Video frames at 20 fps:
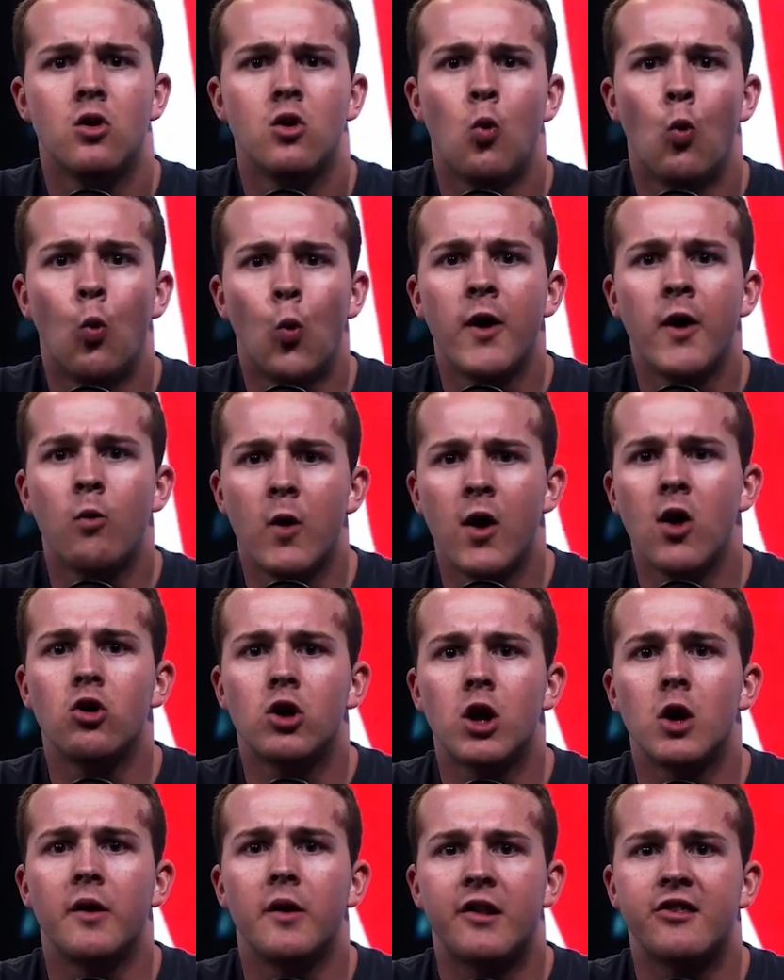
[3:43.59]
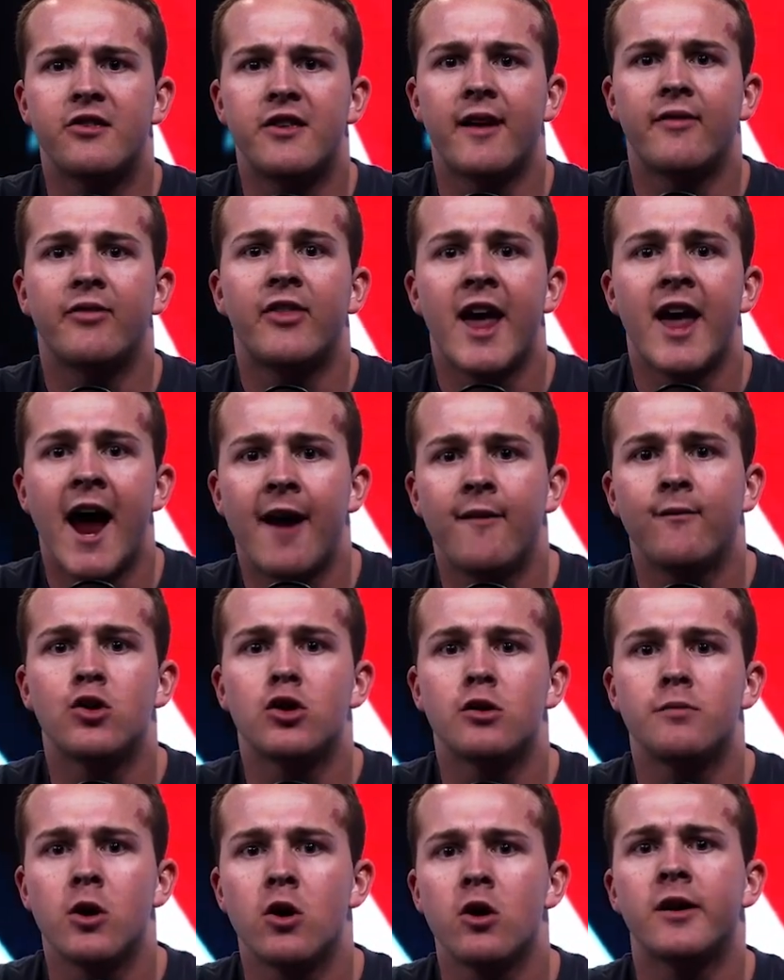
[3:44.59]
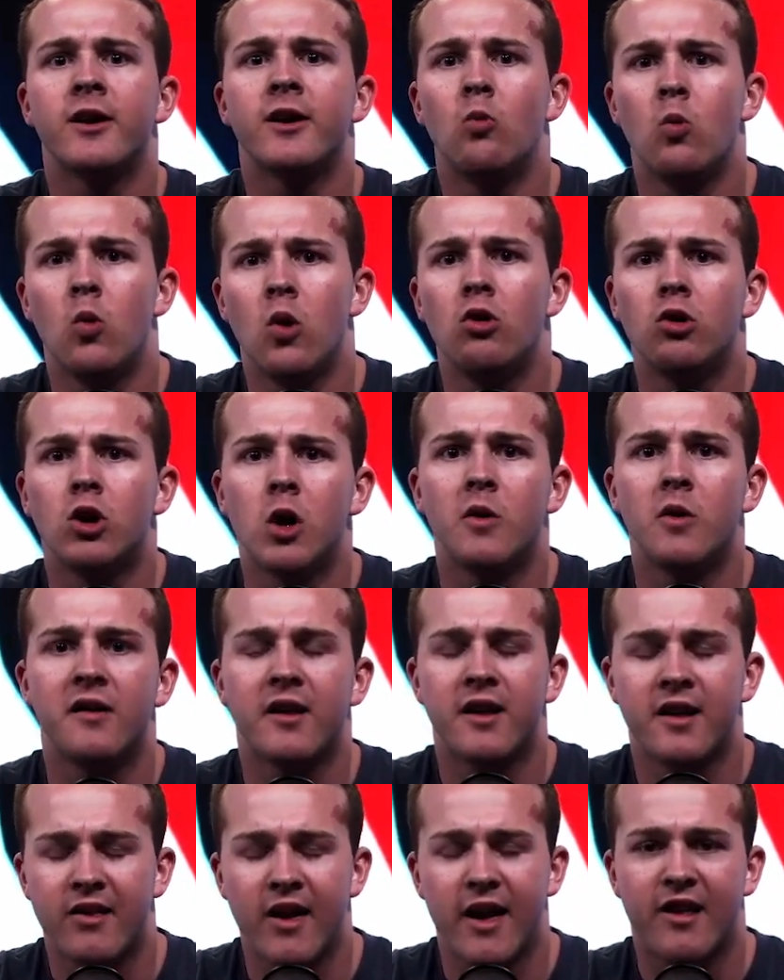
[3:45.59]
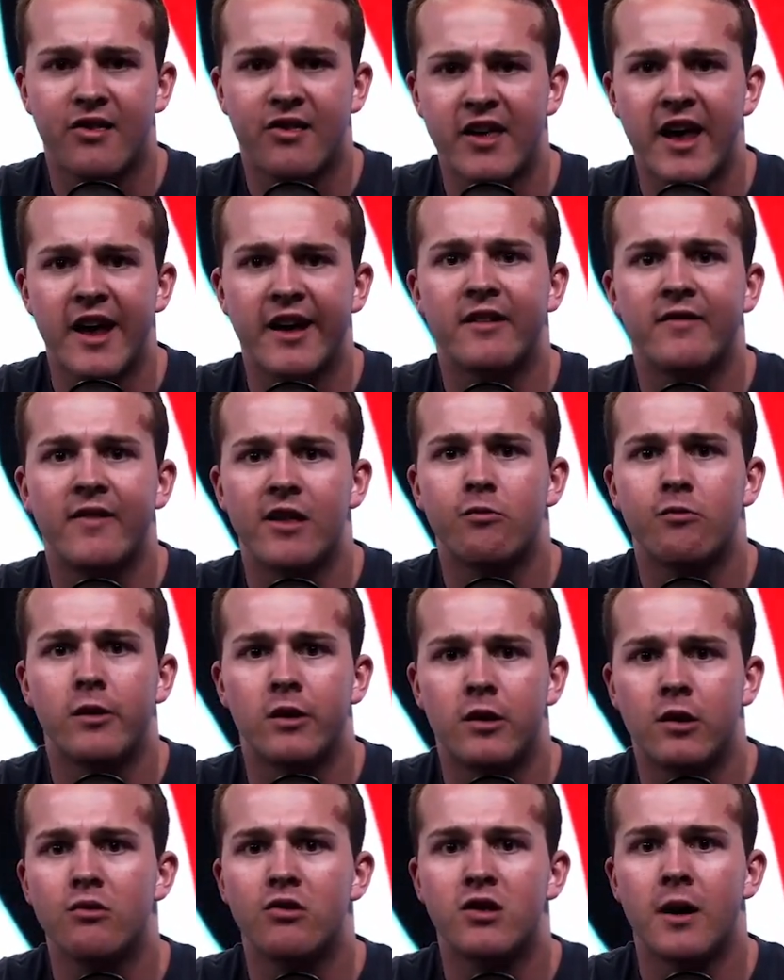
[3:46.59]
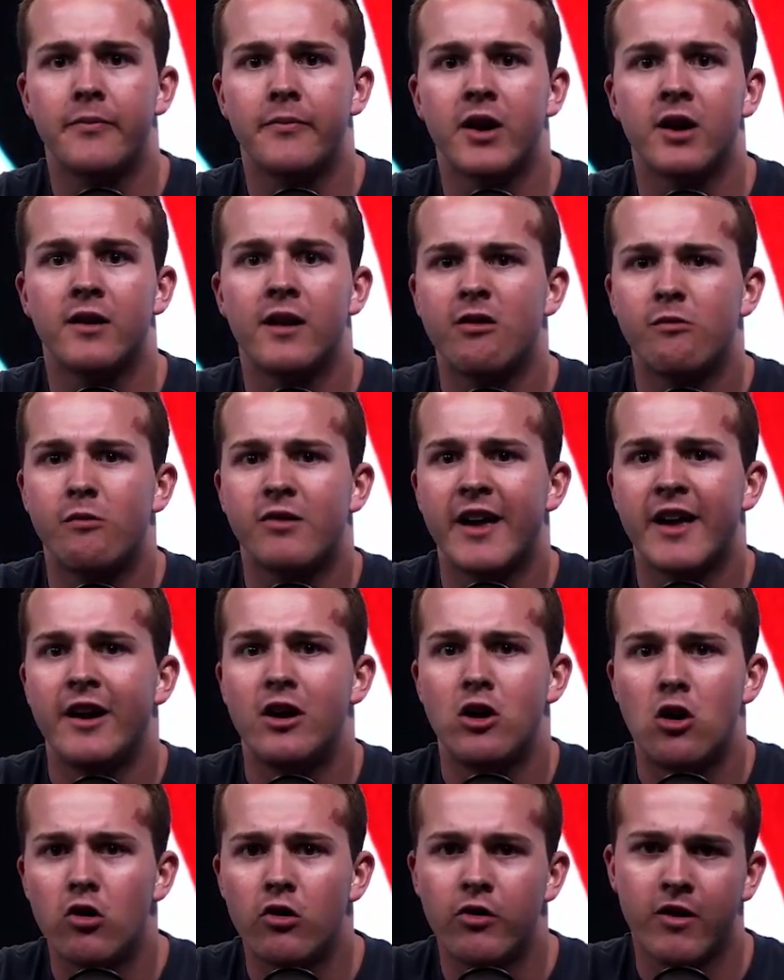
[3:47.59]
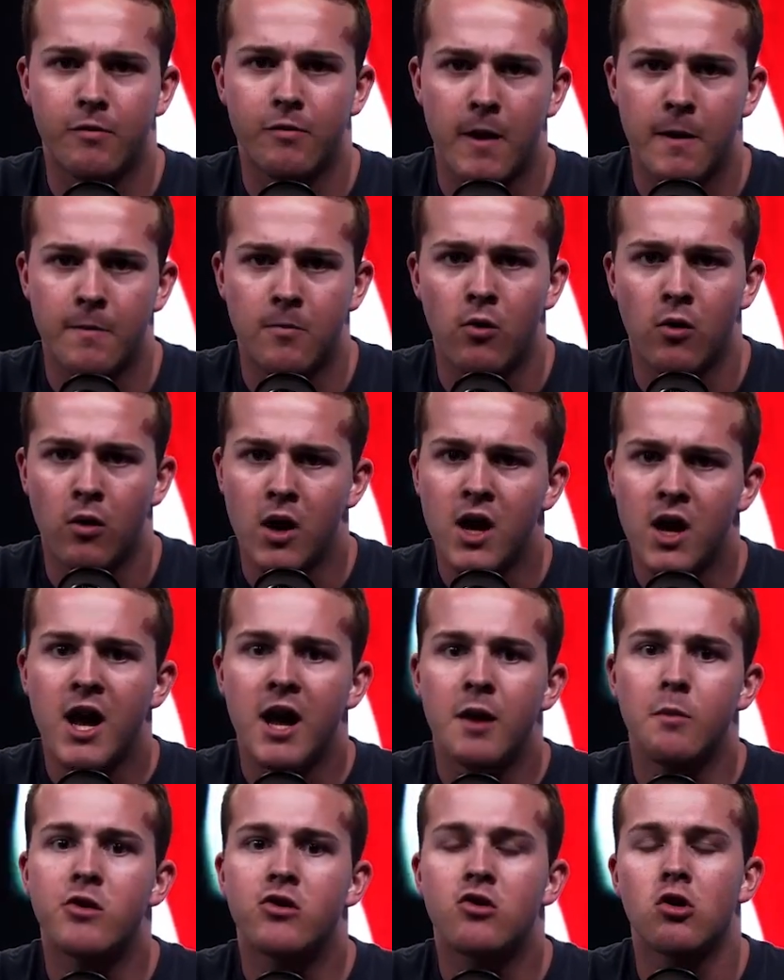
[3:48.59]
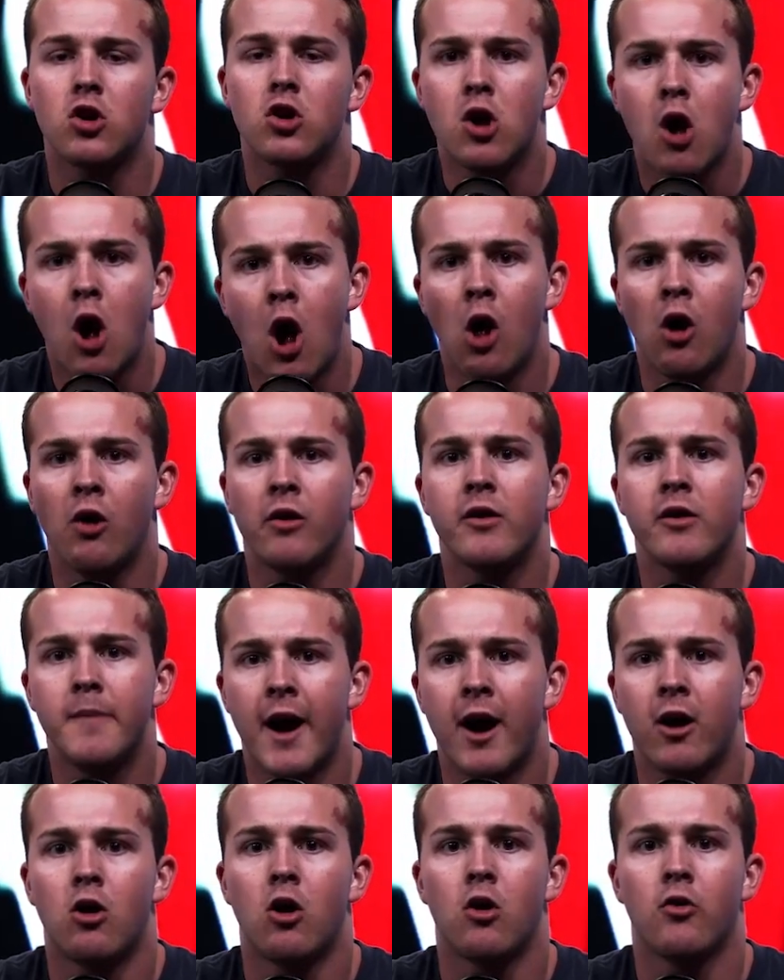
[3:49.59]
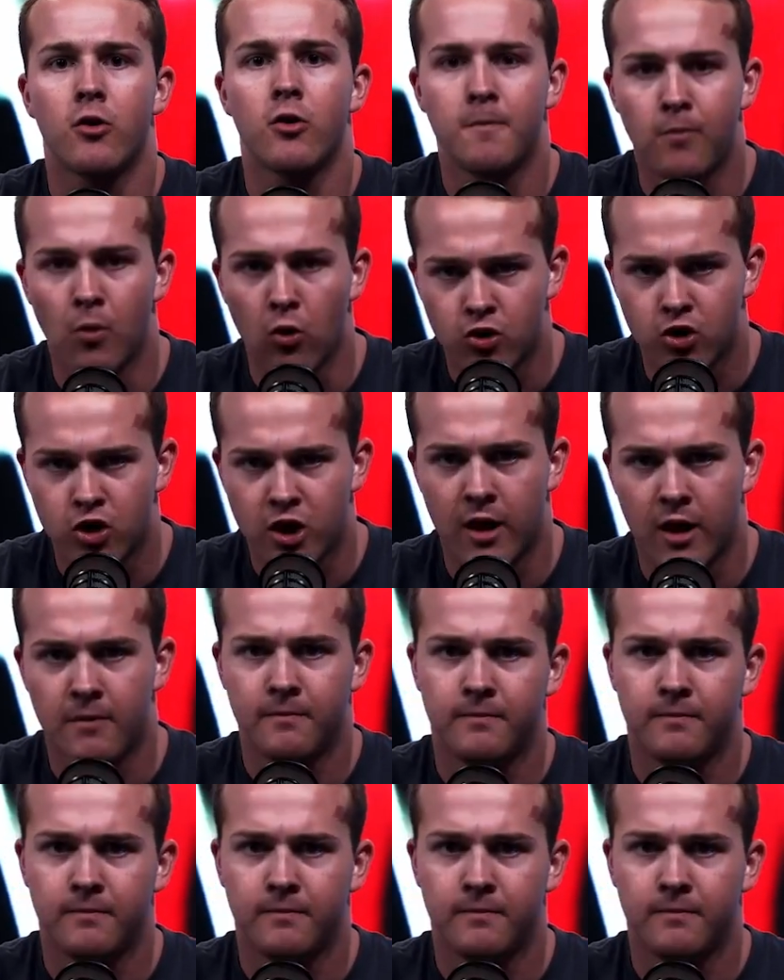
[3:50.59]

We will go extinct. The average American will go extinct unless we do something, unless we say no to these people and we start calling them out on their bullshit.